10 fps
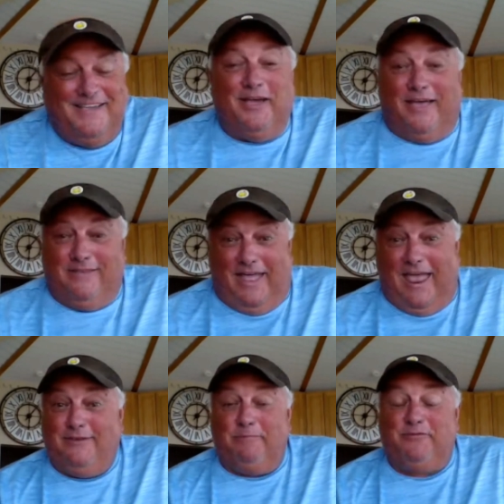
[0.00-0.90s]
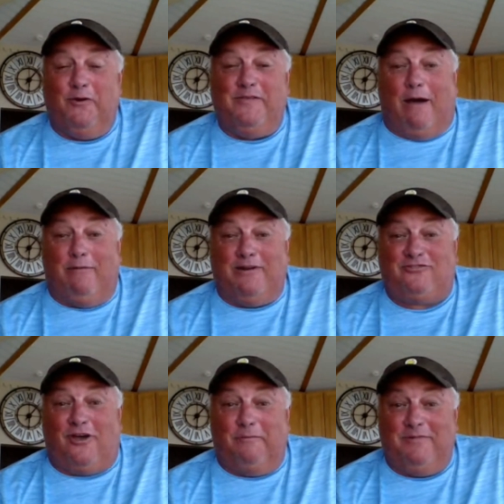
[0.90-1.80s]
and they ended up doing that when you
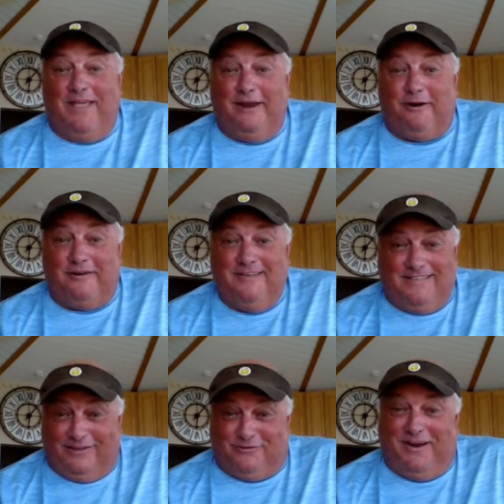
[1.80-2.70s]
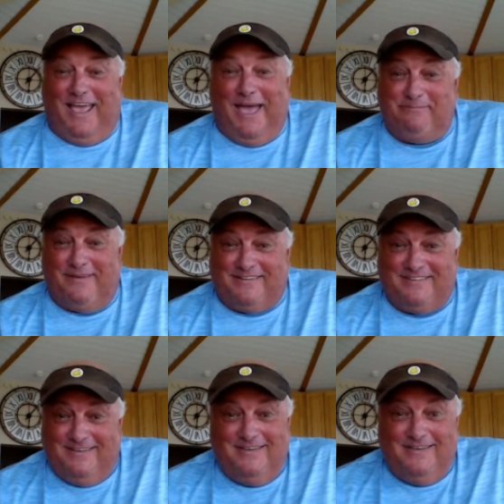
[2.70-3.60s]
saw them later. That's what happened
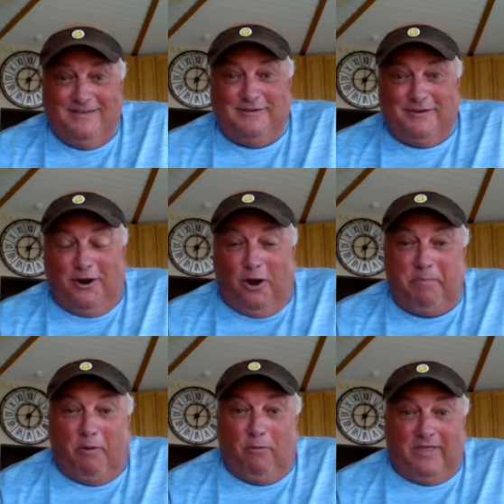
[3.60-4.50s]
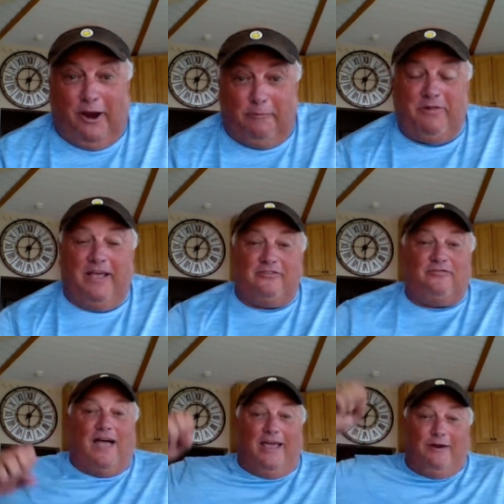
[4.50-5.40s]
you know. mm But when the airplane's
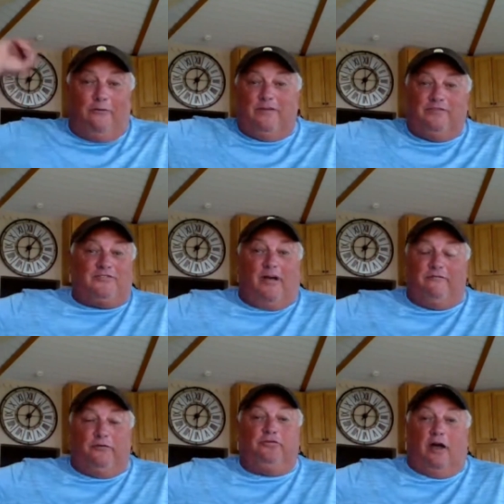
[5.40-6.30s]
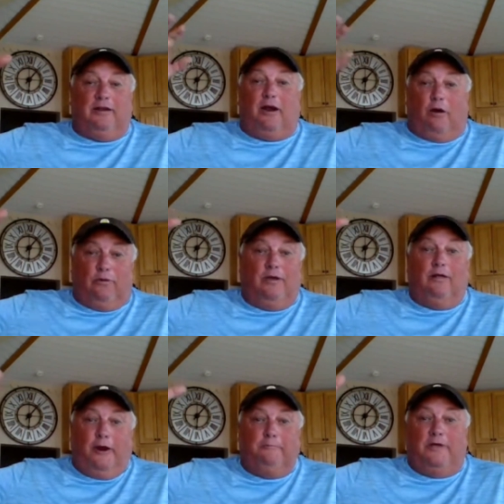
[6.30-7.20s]
flying over and stuff, you thought an, a real
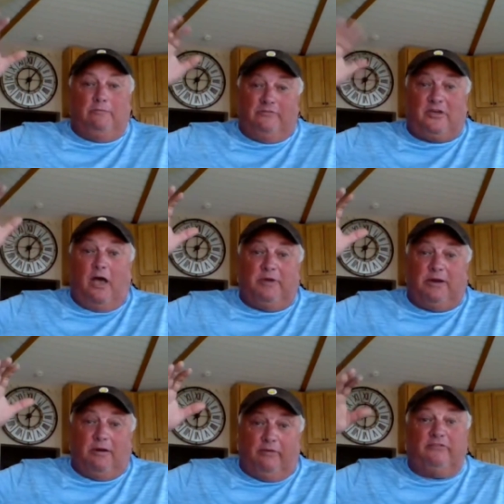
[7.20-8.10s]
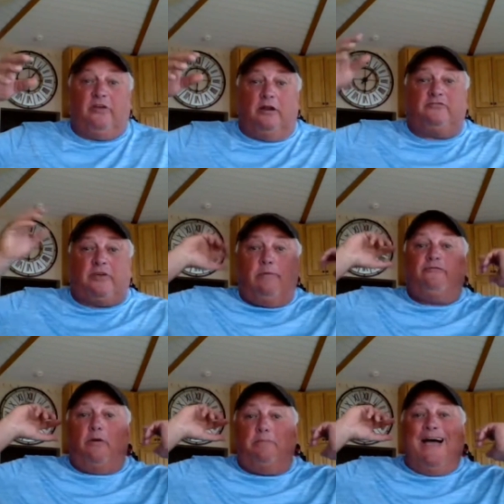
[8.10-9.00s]
airplane was coming. All of a sudden, it's coming
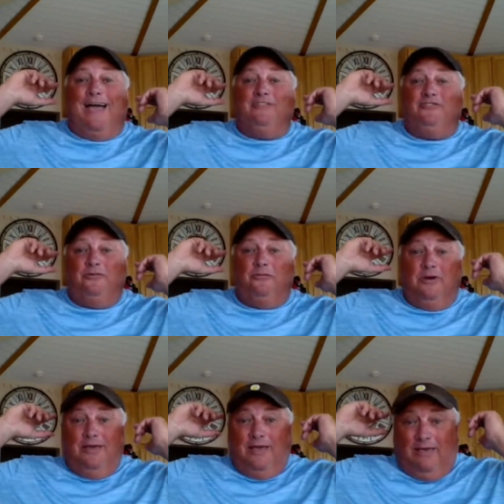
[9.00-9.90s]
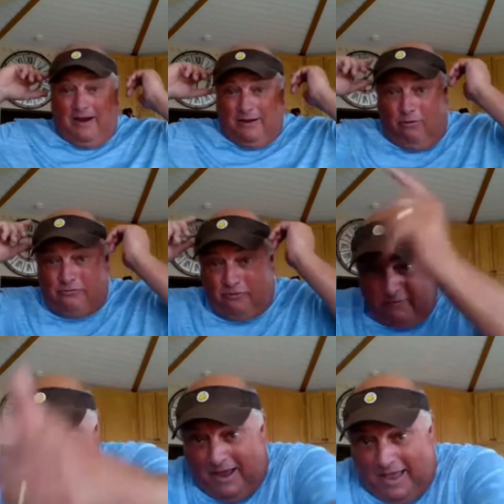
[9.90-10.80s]
from behind you, and then it goes
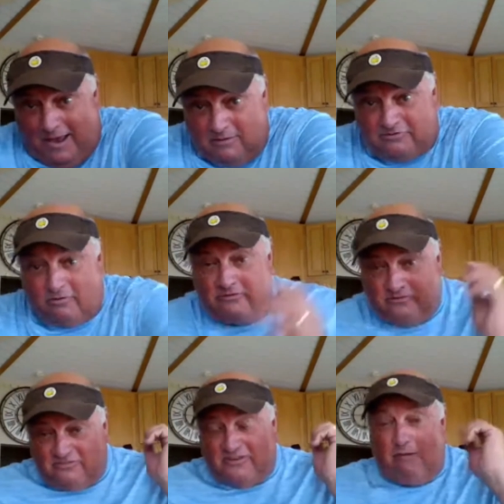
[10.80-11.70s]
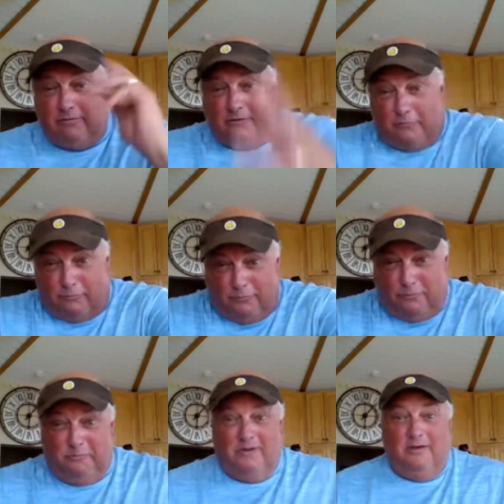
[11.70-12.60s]
over your head, and so does the sound in the
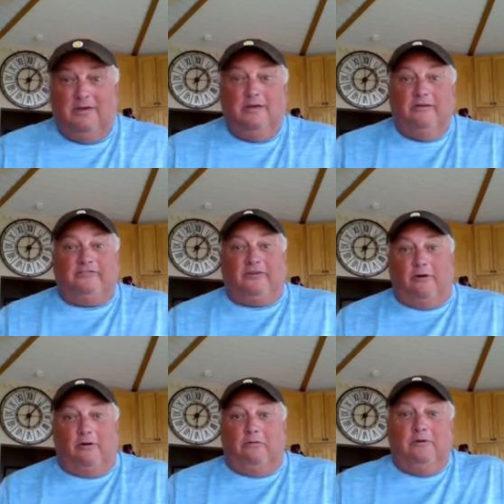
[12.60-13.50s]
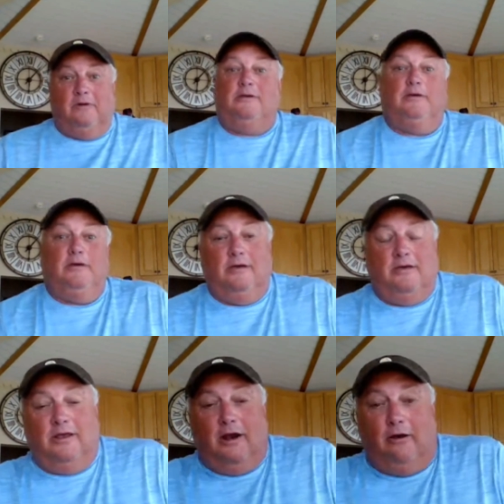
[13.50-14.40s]
room. So,
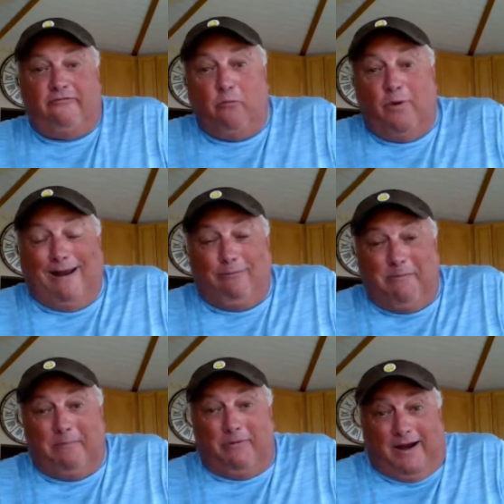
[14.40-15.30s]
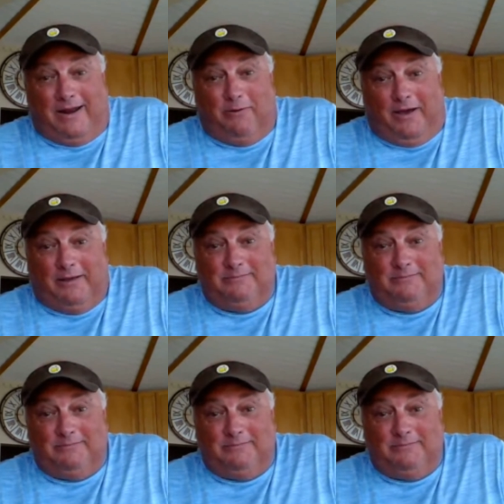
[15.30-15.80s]
you know, from what I remember, anyway,